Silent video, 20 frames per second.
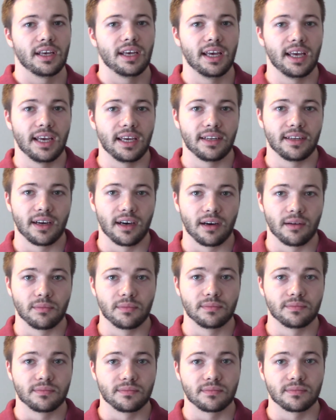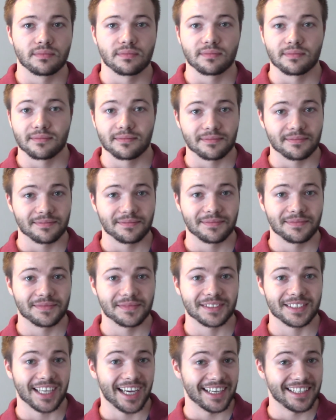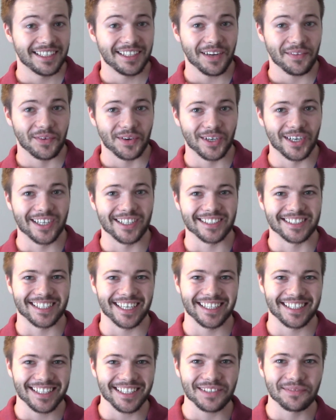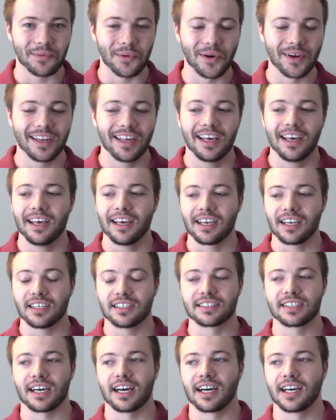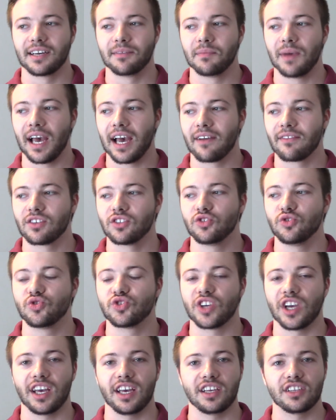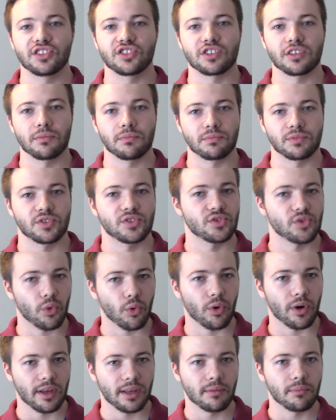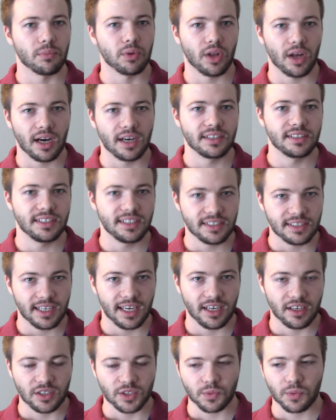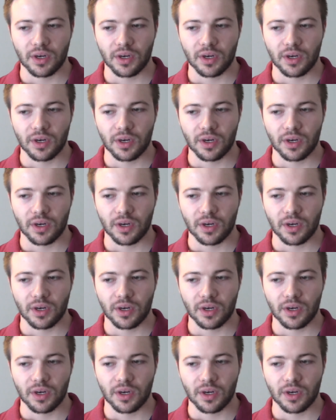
And it's kind of difficult at this point because I'm having to change some story and plot details.